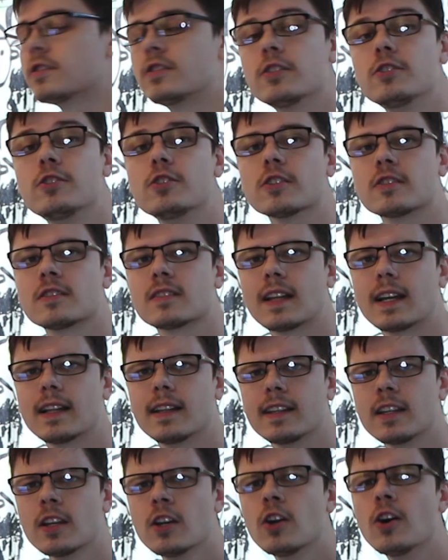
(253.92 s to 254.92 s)
it to jut
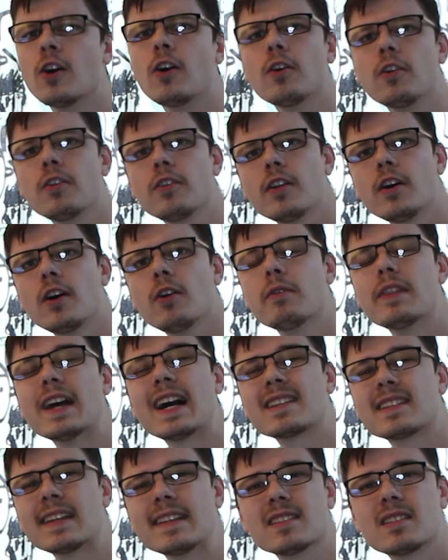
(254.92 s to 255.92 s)
slightly. Although
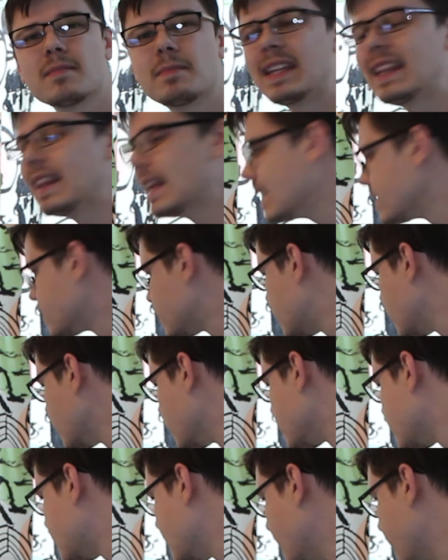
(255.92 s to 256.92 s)
that tends to be less
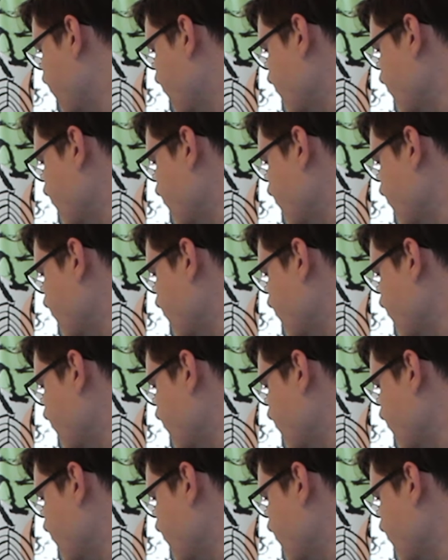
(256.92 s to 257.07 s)
dust, and